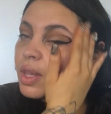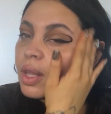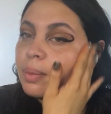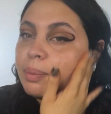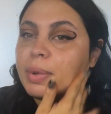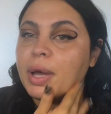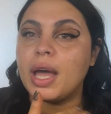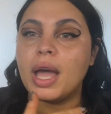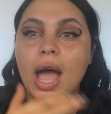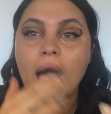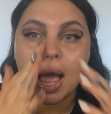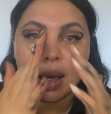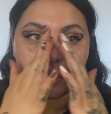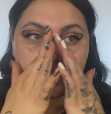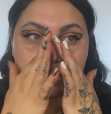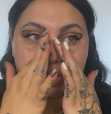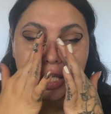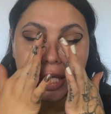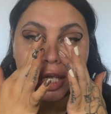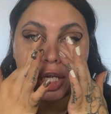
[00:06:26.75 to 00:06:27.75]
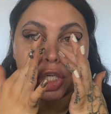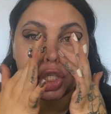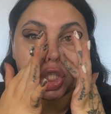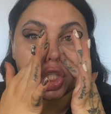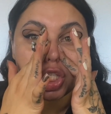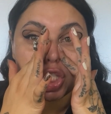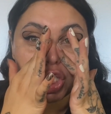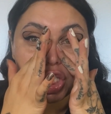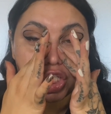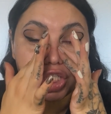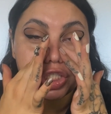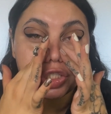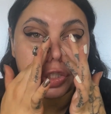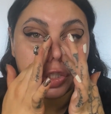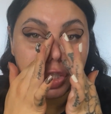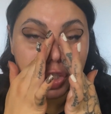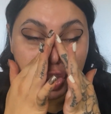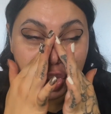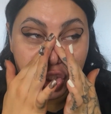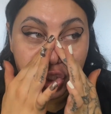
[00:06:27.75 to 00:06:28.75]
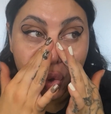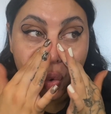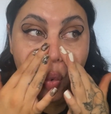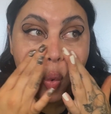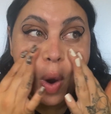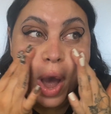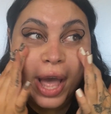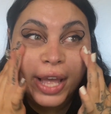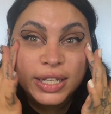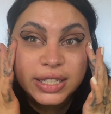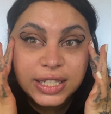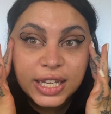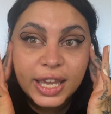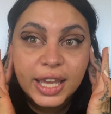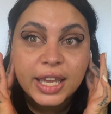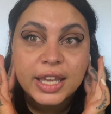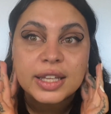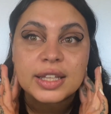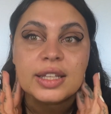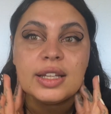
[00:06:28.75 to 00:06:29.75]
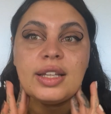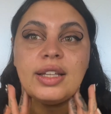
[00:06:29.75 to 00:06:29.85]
but I was like sweating,